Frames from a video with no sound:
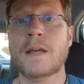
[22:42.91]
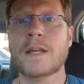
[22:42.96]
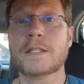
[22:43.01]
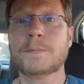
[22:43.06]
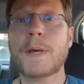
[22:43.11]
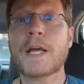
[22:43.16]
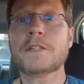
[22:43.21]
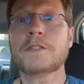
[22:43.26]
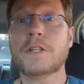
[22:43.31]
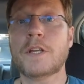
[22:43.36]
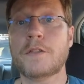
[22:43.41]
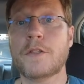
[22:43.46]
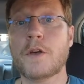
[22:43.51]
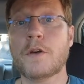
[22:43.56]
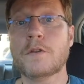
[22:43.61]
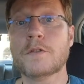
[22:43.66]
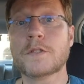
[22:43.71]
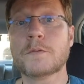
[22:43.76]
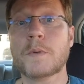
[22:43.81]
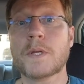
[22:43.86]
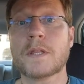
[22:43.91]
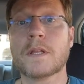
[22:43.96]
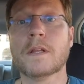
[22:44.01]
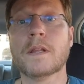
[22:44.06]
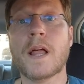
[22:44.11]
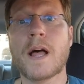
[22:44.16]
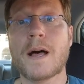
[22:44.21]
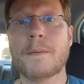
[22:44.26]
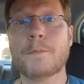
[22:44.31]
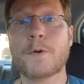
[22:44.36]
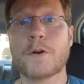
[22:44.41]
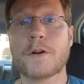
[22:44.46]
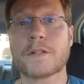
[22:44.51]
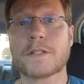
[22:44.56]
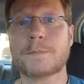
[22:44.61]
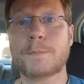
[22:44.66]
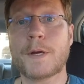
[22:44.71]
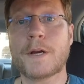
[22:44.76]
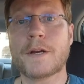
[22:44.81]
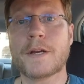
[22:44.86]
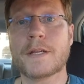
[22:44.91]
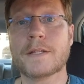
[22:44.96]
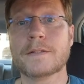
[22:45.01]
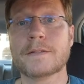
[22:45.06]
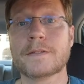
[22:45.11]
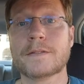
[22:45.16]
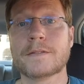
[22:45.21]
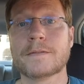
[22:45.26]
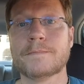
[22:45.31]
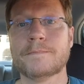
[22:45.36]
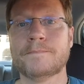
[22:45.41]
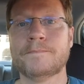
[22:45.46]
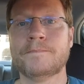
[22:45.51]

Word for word: especially those with a lot more experience?